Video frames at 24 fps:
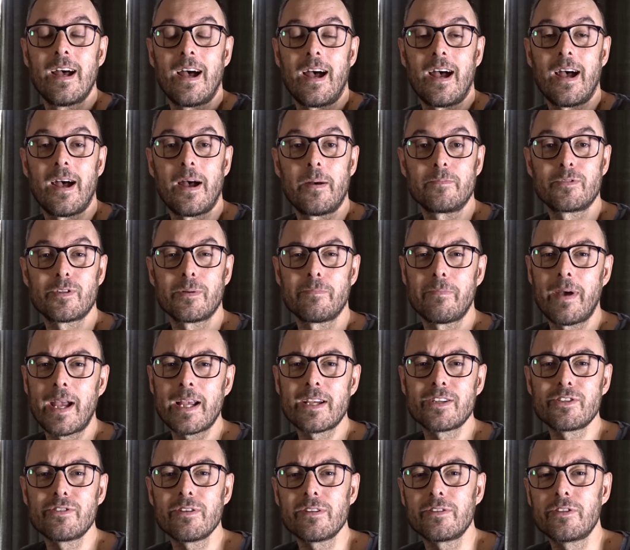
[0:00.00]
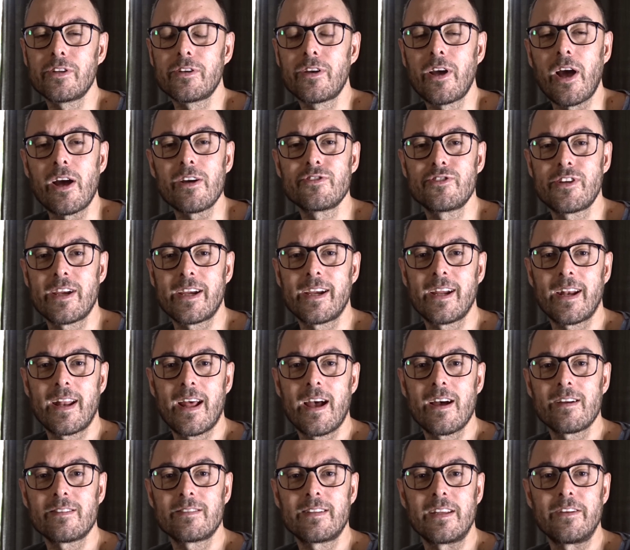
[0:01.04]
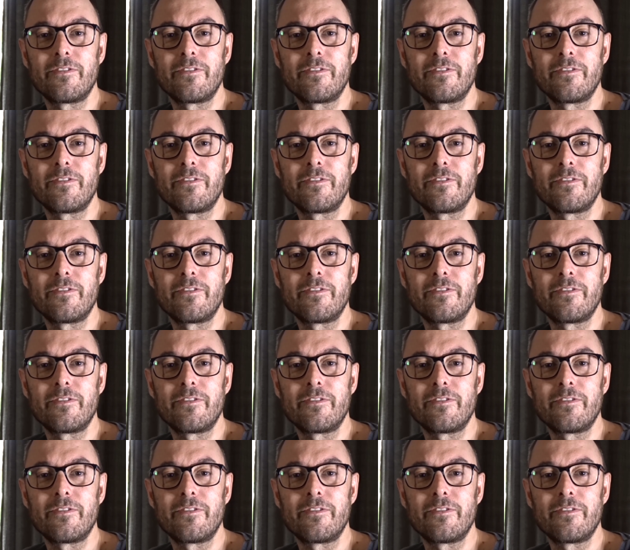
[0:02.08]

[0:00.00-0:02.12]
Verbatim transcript: um, so make sure to go check it out.